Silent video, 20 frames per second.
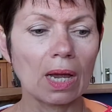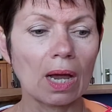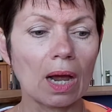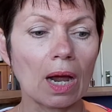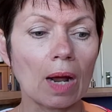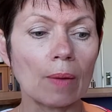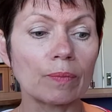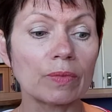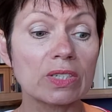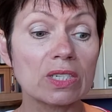
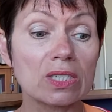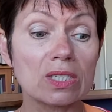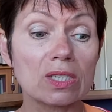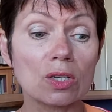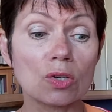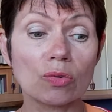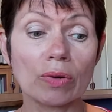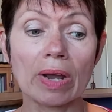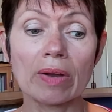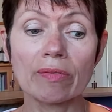This is a
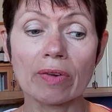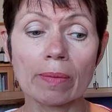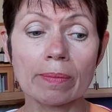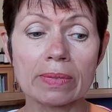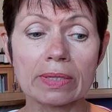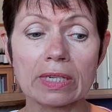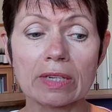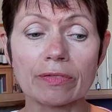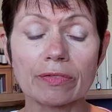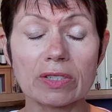great
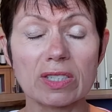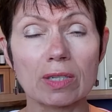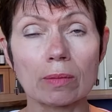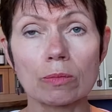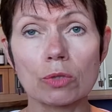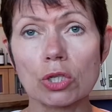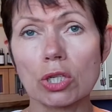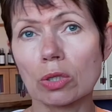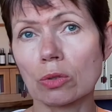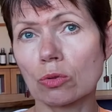remedy for
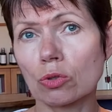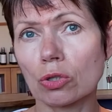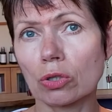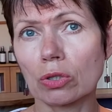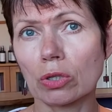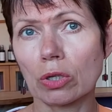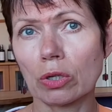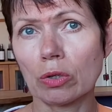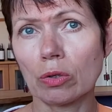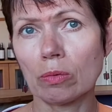some
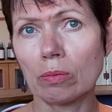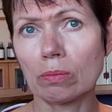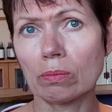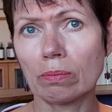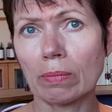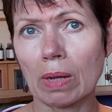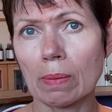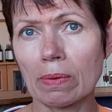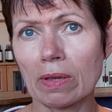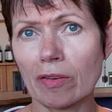children who
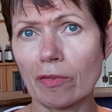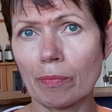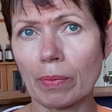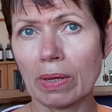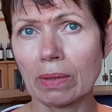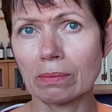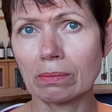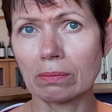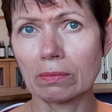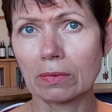maybe have
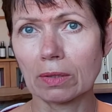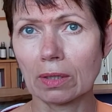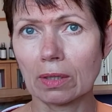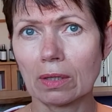been